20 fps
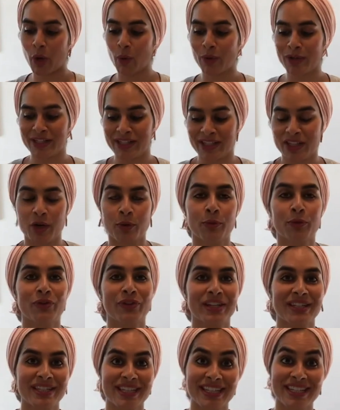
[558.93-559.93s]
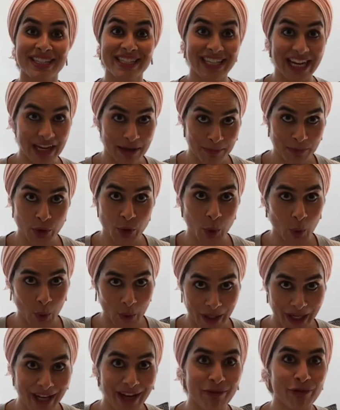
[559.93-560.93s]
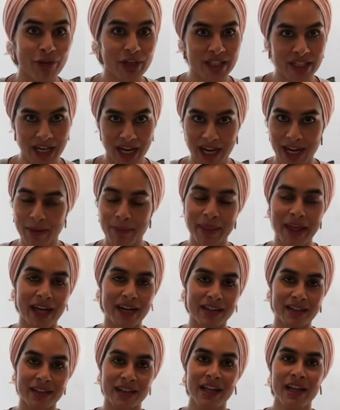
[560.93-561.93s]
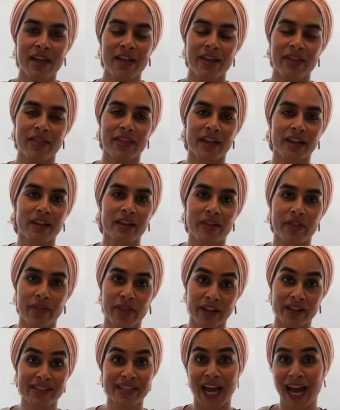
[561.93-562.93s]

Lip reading: always moving to the same toy every time. They'll